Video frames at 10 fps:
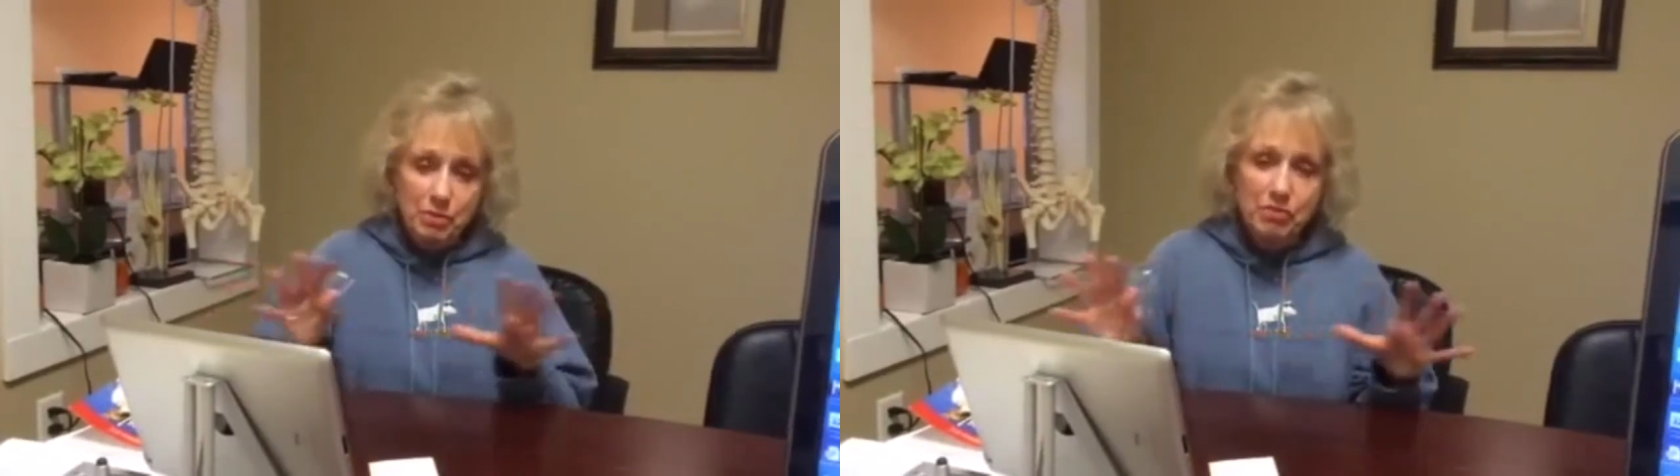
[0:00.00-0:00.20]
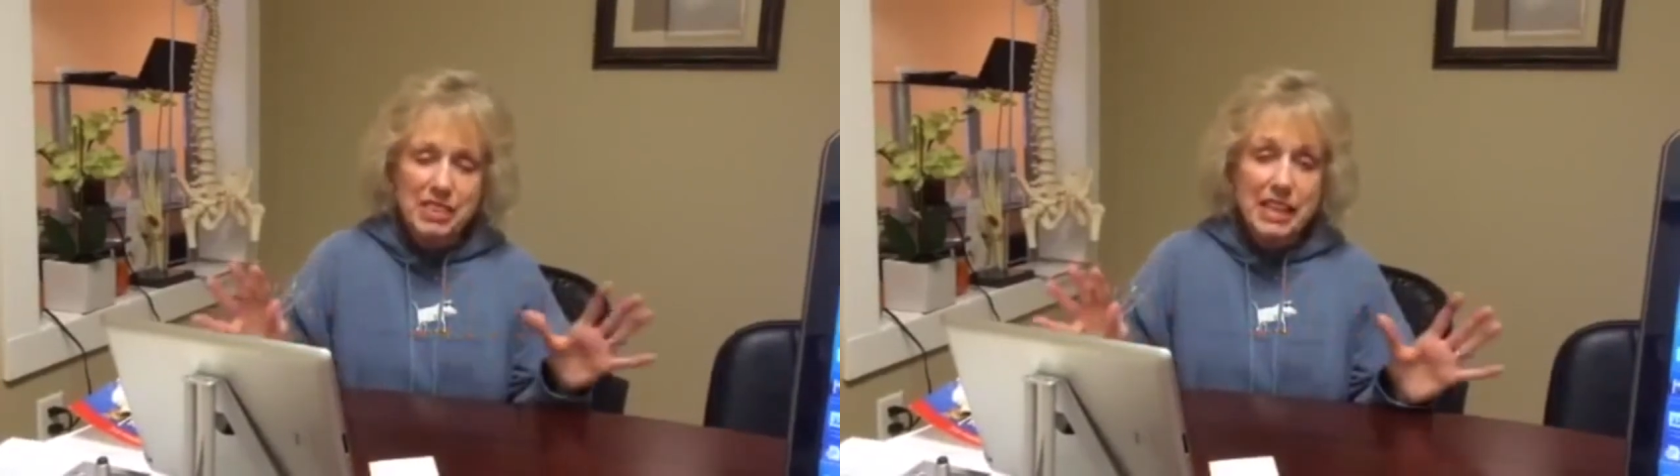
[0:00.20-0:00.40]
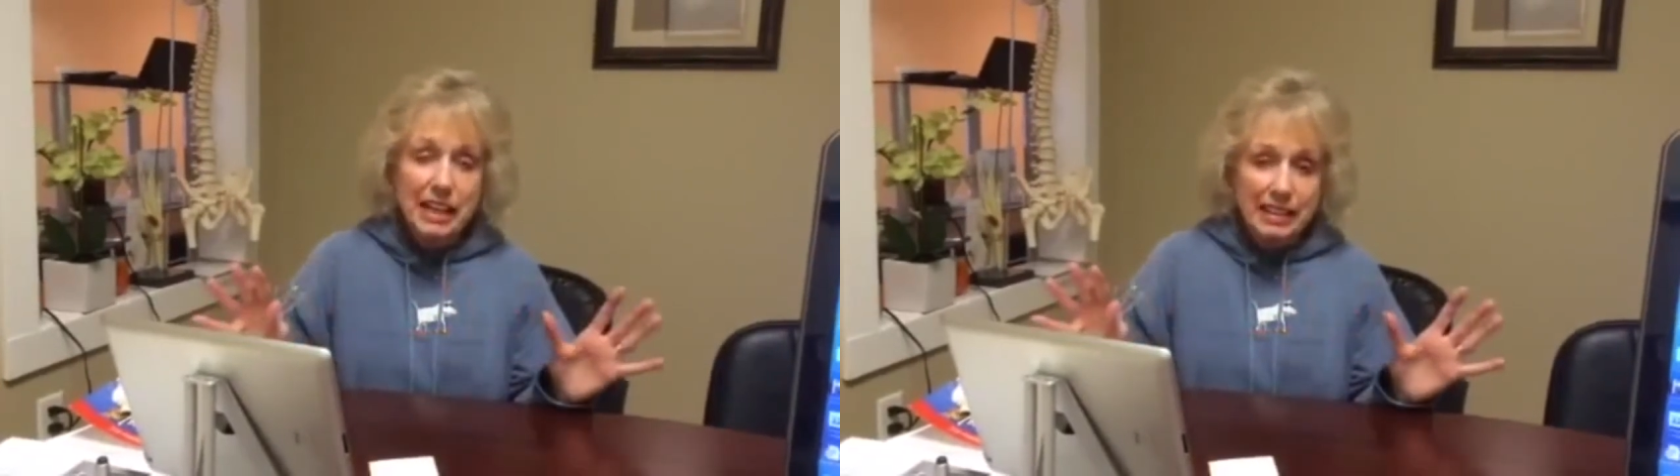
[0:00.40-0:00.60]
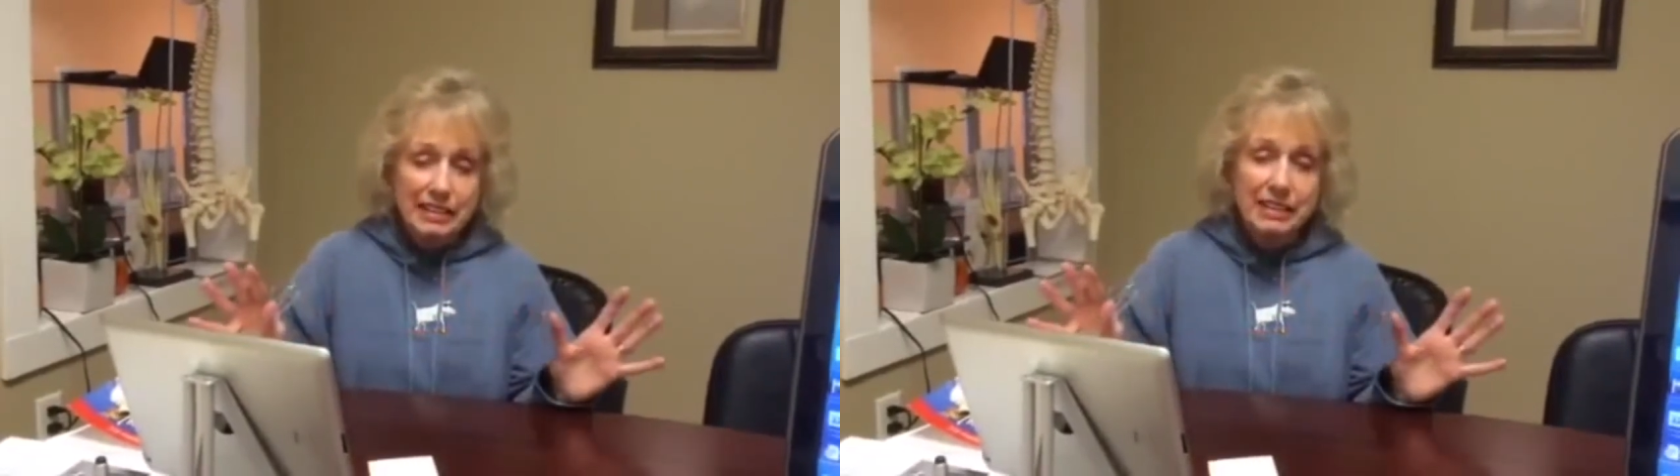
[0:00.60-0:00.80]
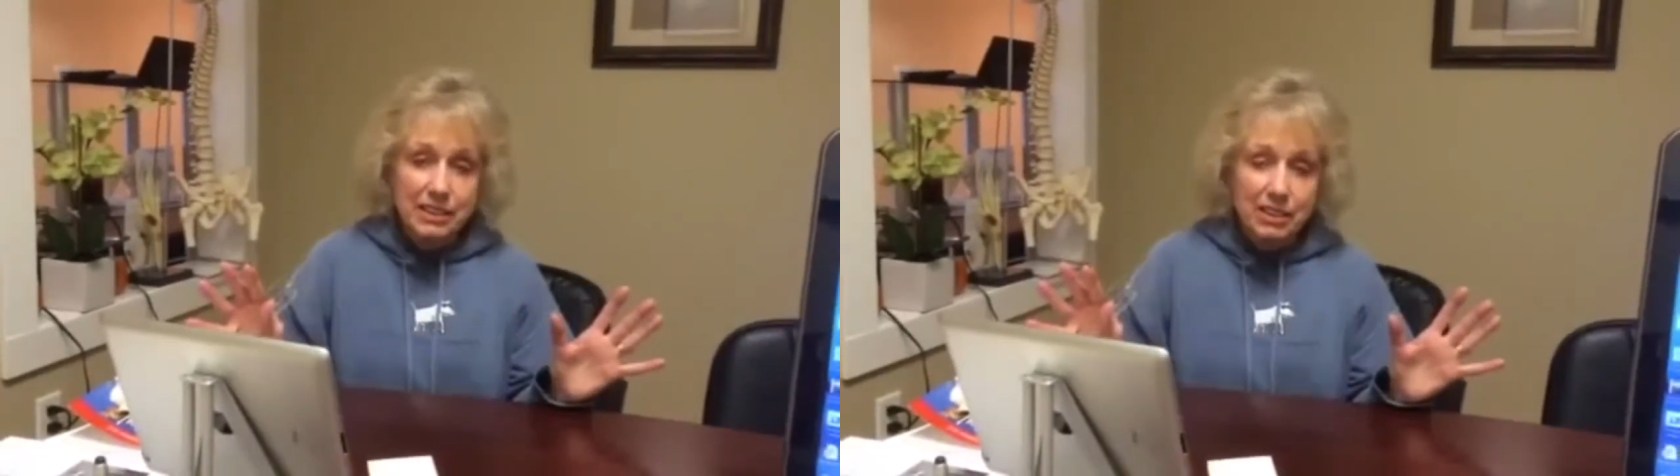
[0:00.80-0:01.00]

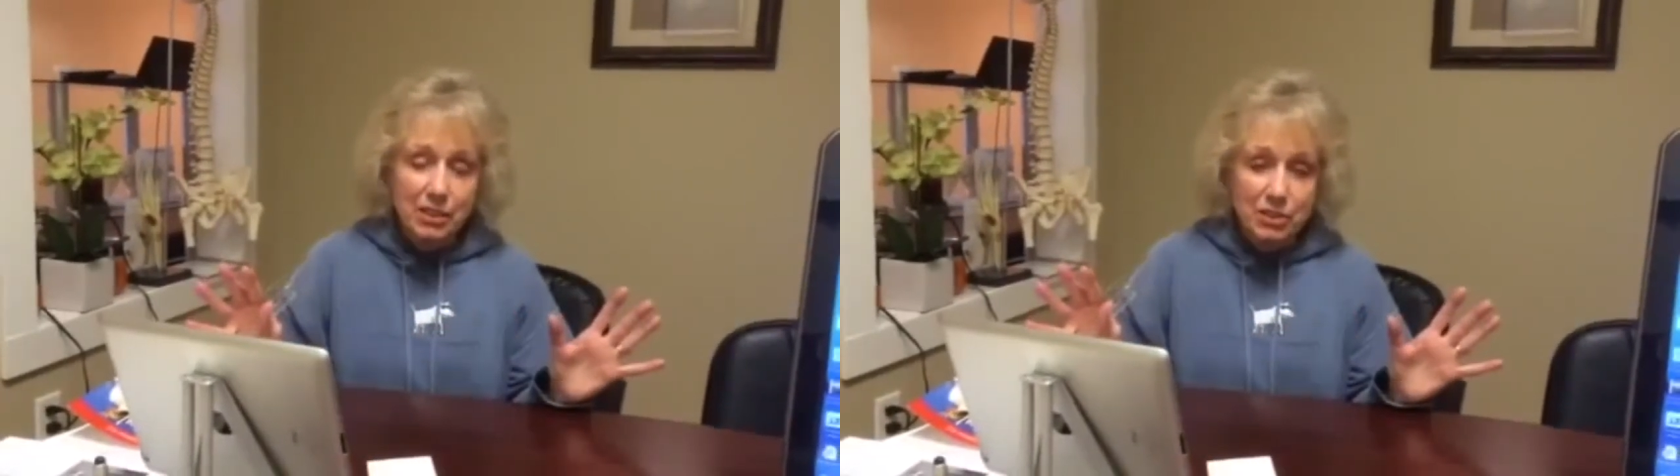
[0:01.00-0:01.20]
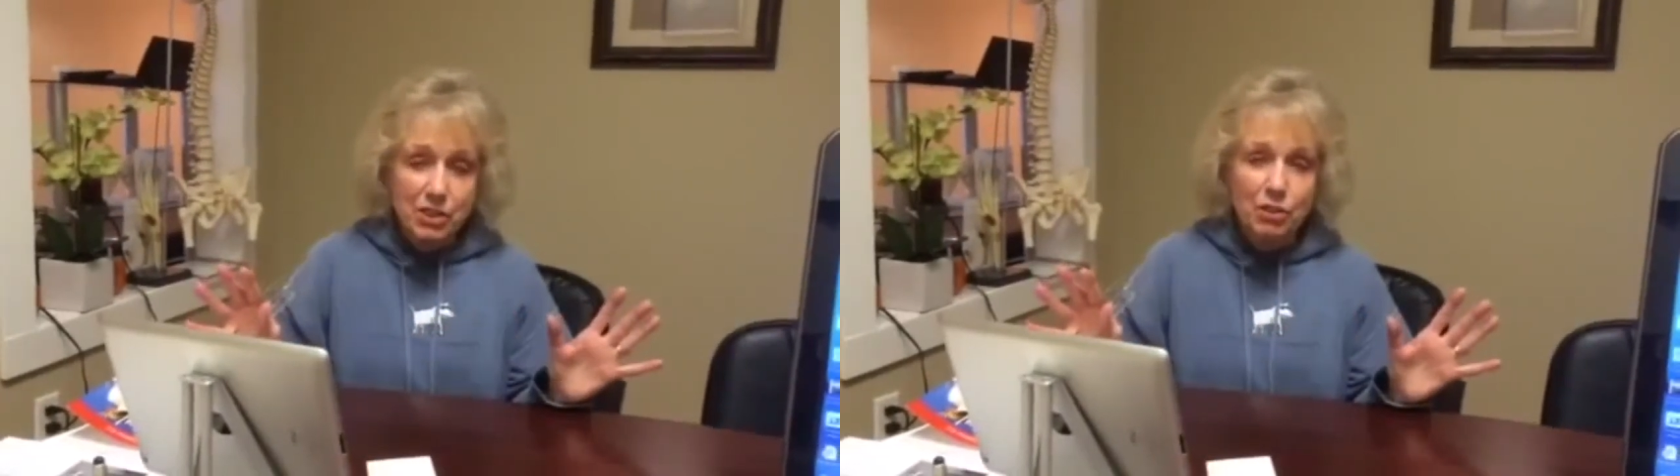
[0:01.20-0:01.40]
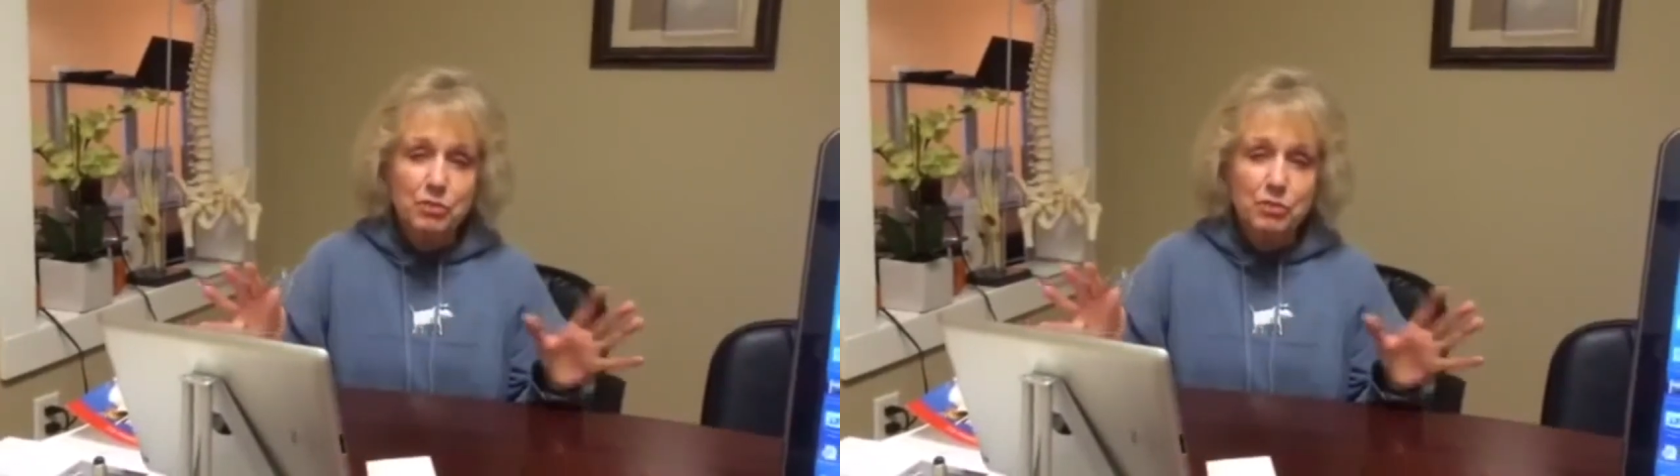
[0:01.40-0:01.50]
seconds or so